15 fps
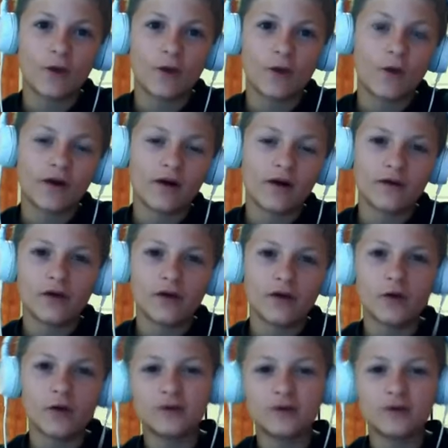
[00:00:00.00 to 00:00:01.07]
or
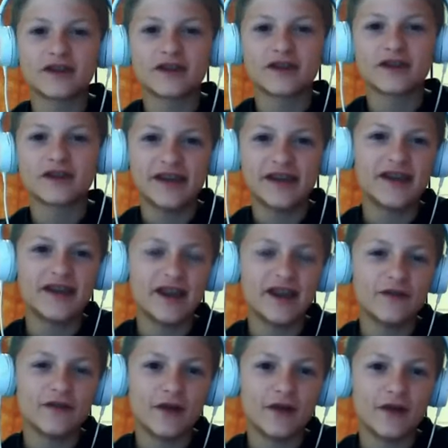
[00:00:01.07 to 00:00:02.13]
who was the key
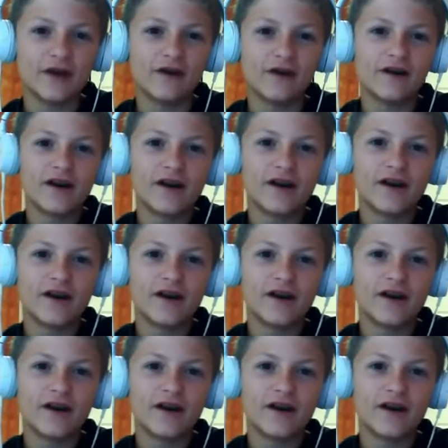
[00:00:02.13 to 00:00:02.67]
innovator